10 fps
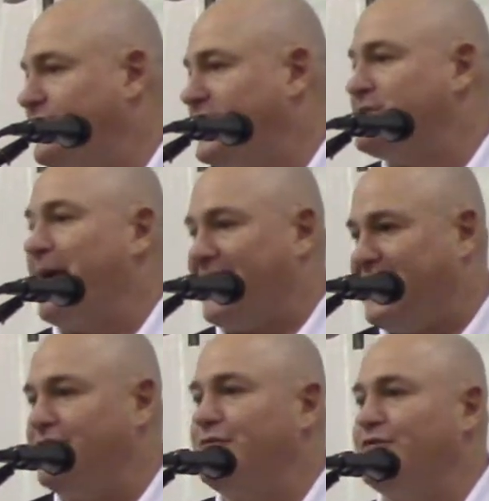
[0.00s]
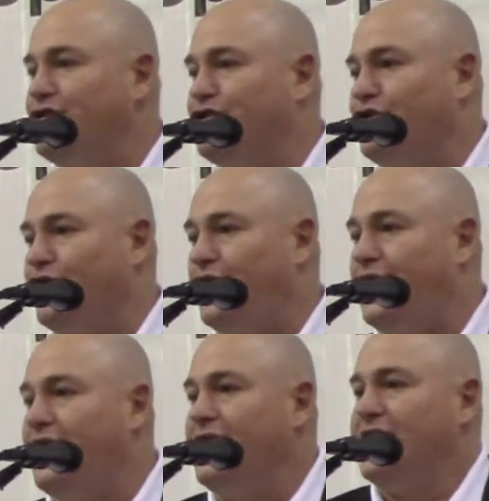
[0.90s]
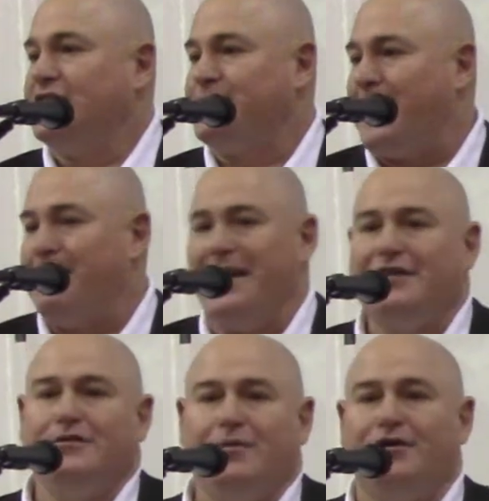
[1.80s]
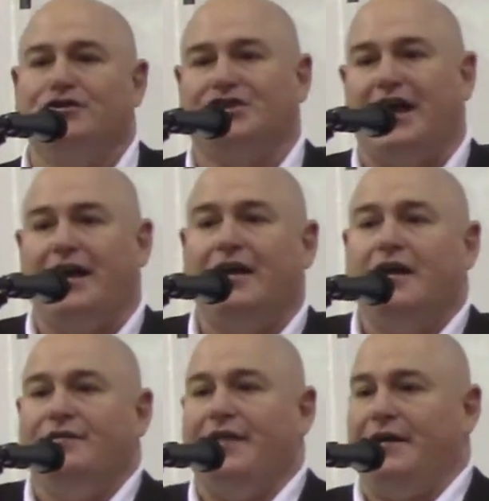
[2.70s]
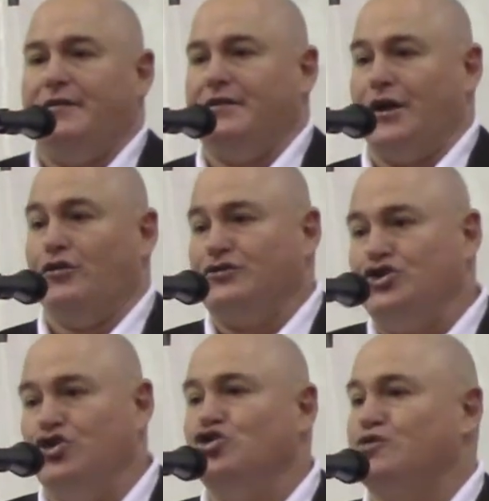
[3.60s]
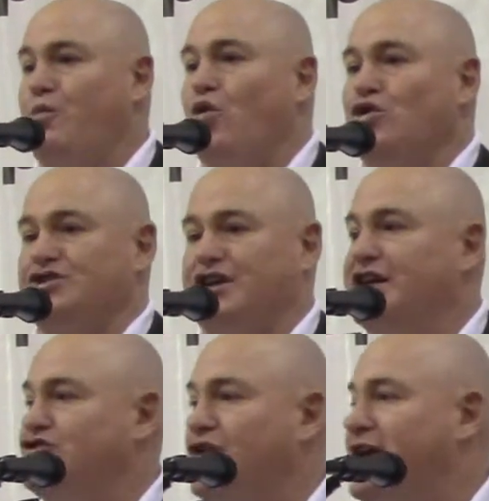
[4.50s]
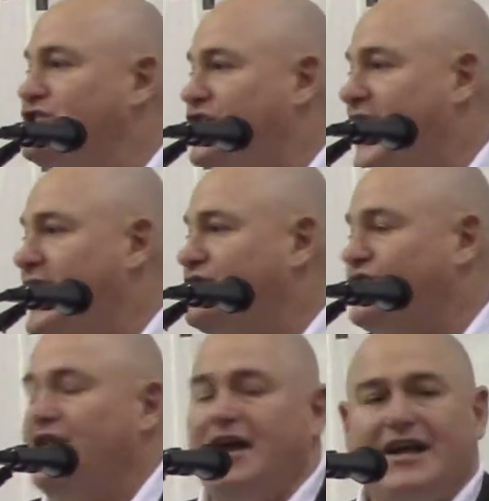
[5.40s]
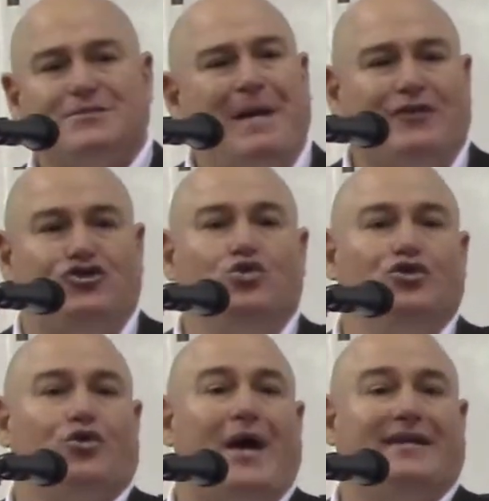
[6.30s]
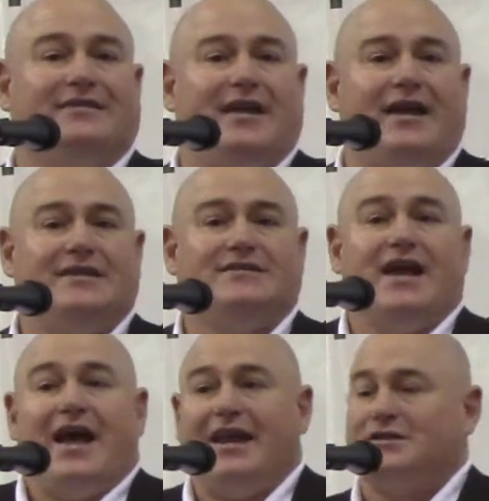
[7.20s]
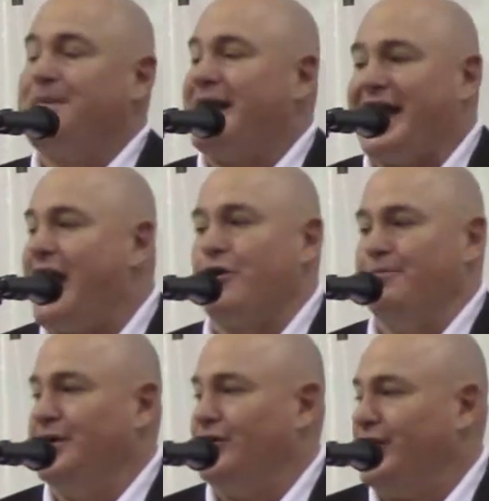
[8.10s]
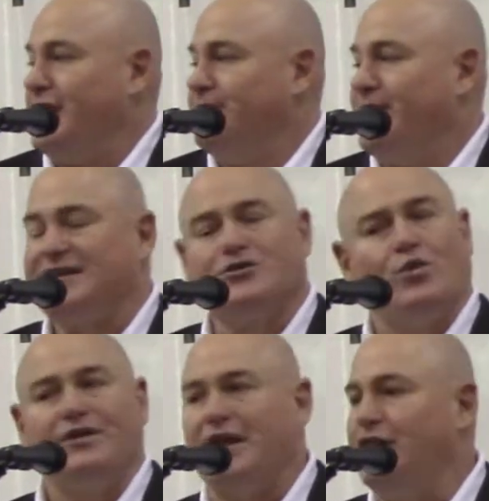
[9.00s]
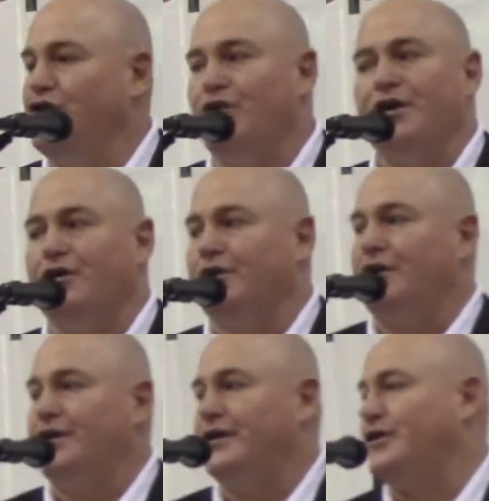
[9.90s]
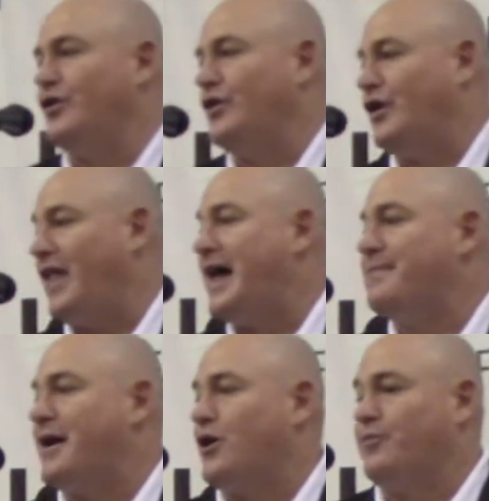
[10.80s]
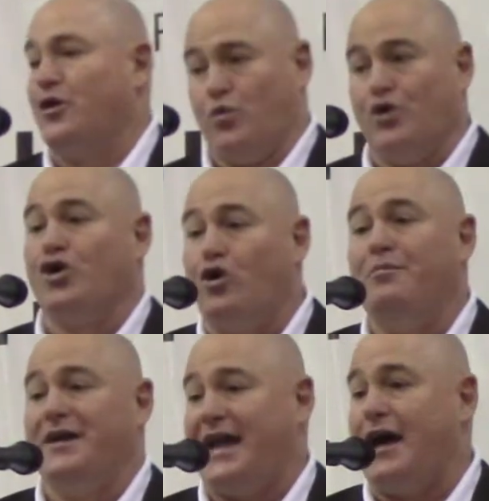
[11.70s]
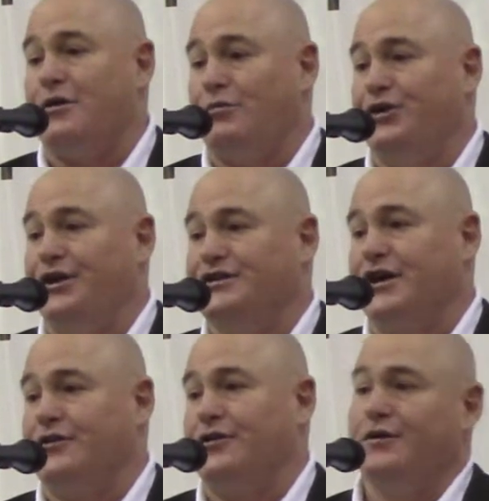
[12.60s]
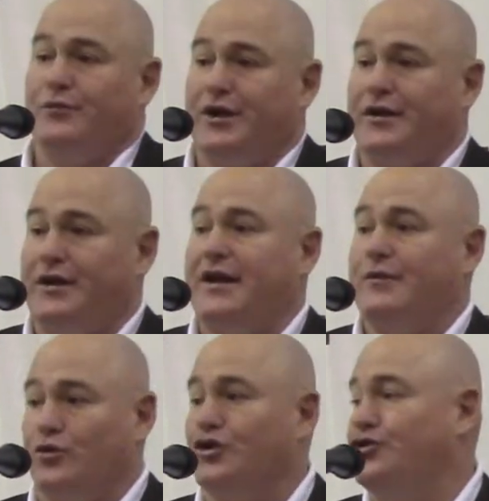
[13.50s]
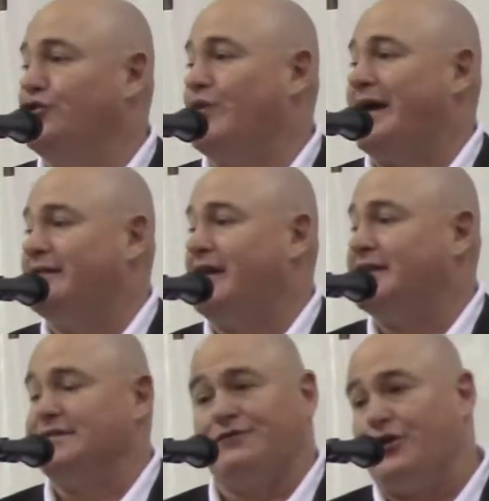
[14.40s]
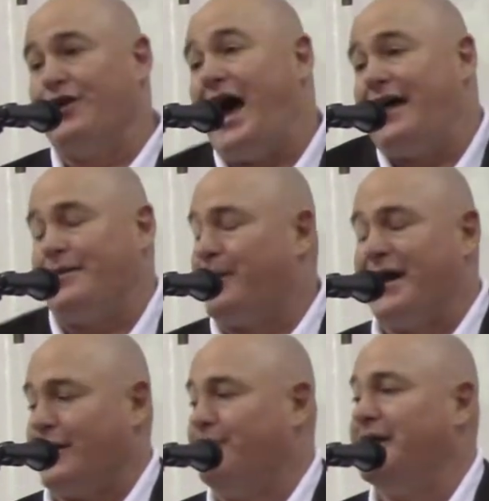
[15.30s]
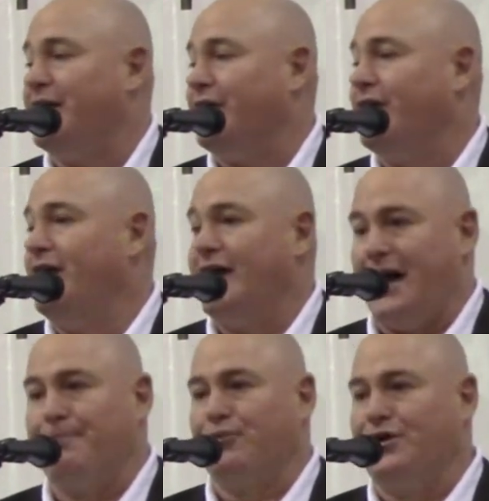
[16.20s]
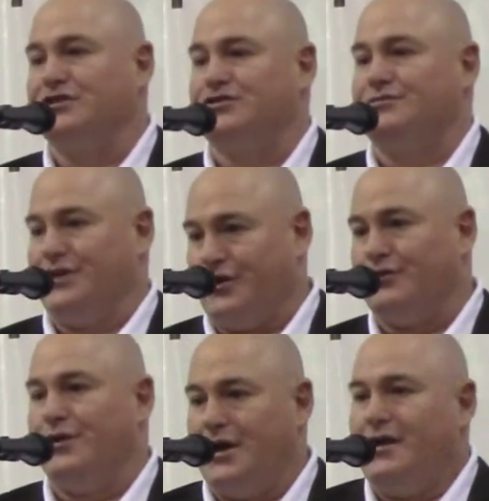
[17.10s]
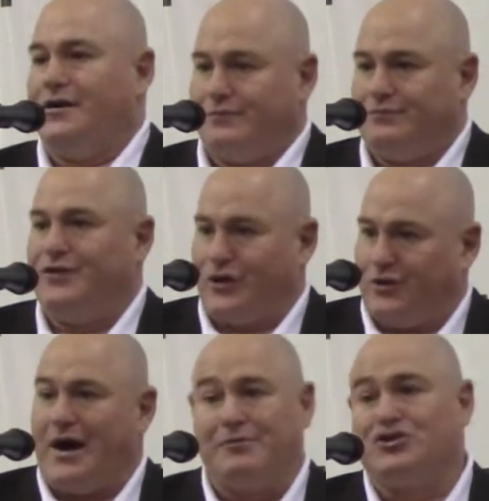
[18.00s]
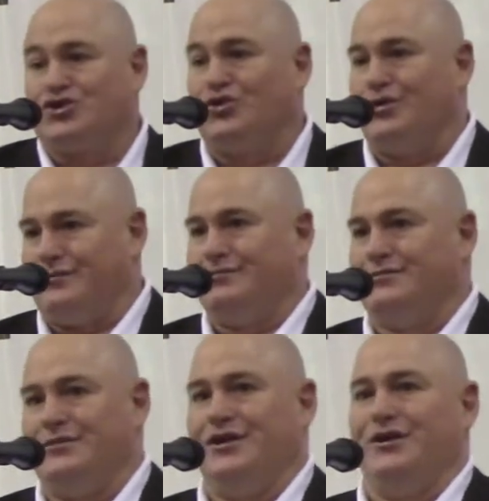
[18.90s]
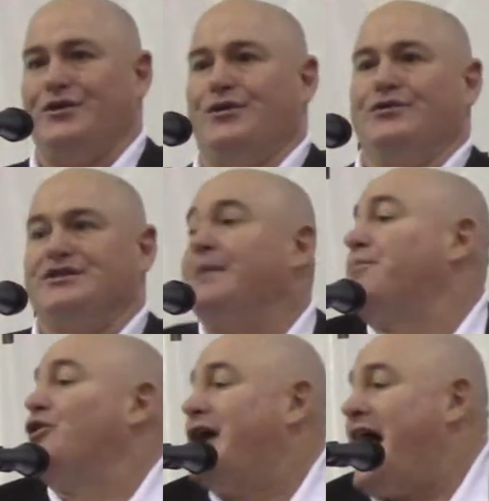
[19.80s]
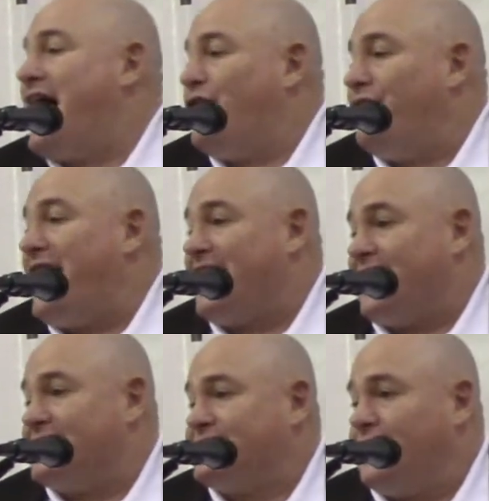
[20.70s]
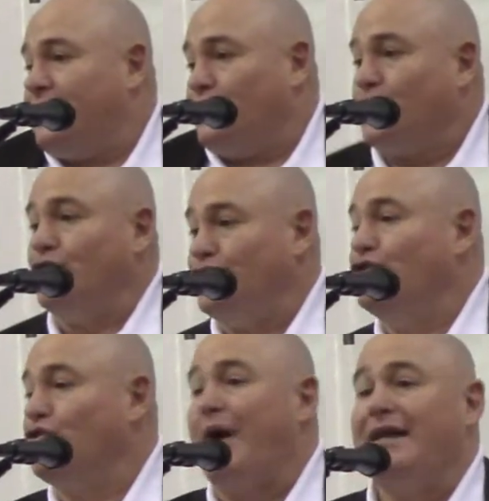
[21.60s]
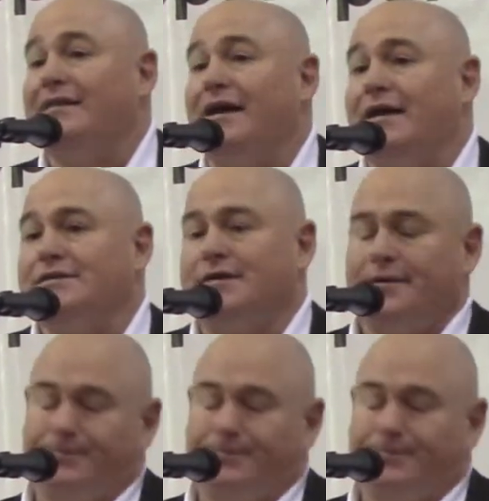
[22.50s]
It's about getting them their degree. It's about making them understand that, use sports to get your education. It's about doing the right things, and it's about accountability. That's the one thing you'll hear, a lot about our program. We're going to be accountable to each other, and we're going to do the right things. If they're not, they're probably not going to be here. I'm pretty, I'm a short, tempered guy on that kind of stuff. We're going to do the right things.